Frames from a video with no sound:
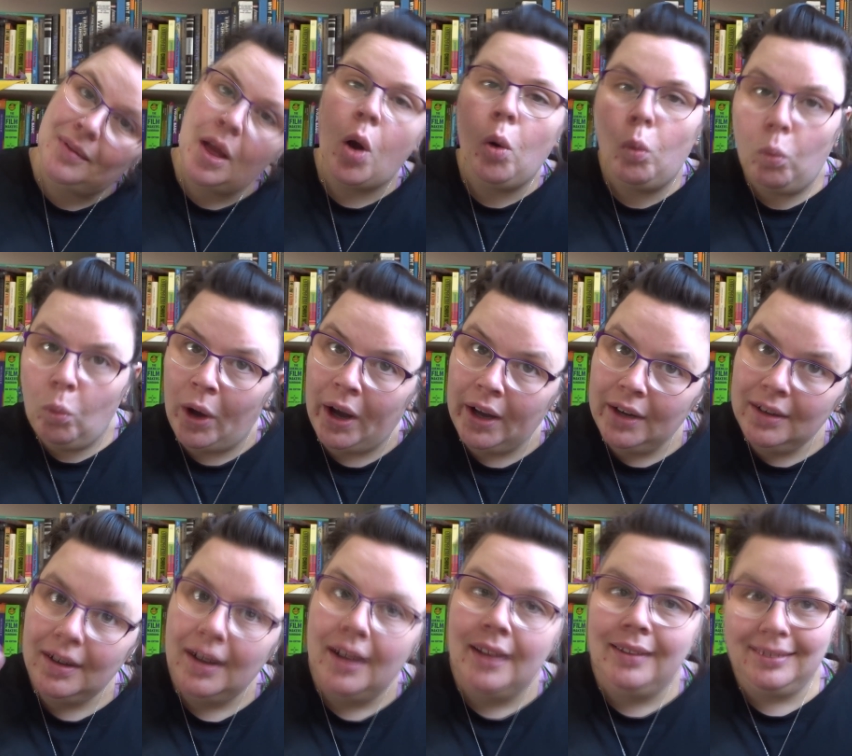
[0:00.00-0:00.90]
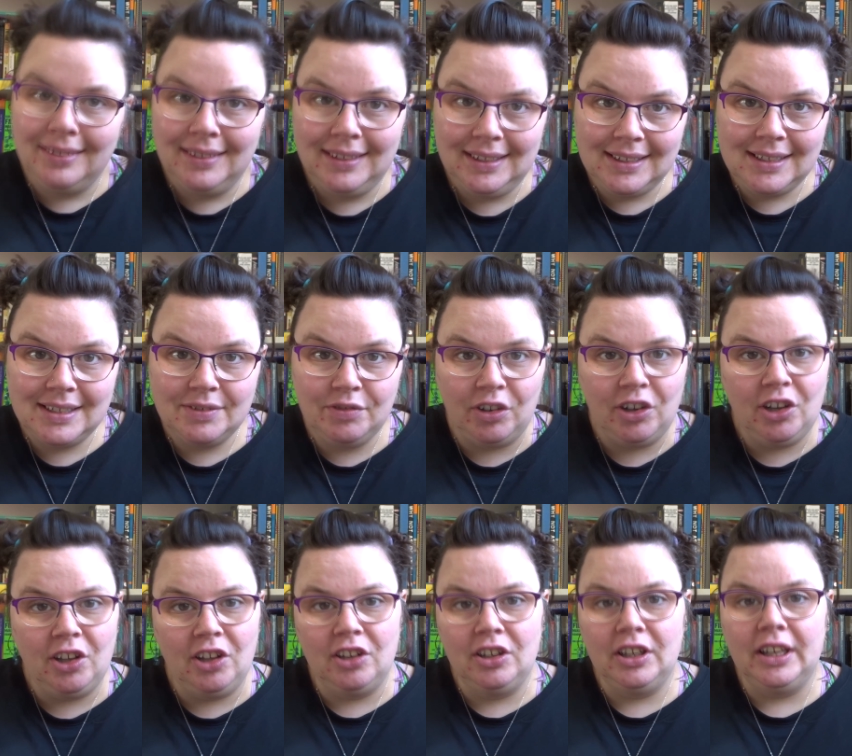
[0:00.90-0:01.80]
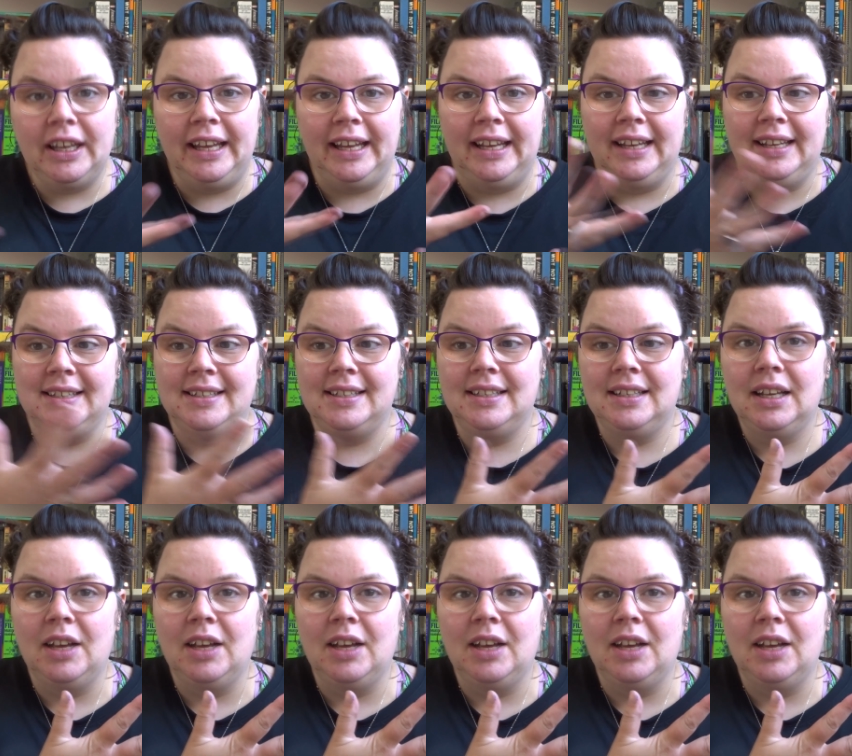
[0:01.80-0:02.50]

one, this vlog is